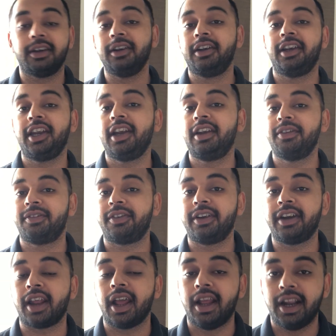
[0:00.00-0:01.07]
30
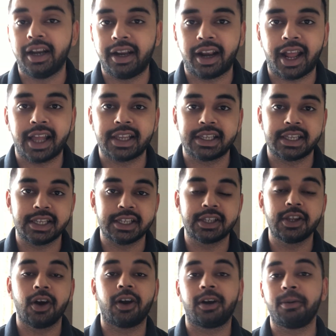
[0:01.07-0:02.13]
different tracks he's
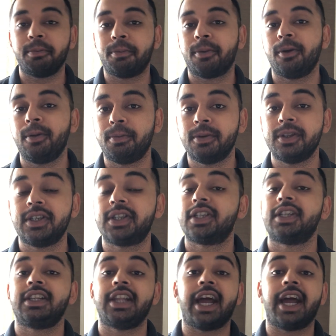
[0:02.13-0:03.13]
gotten pole position,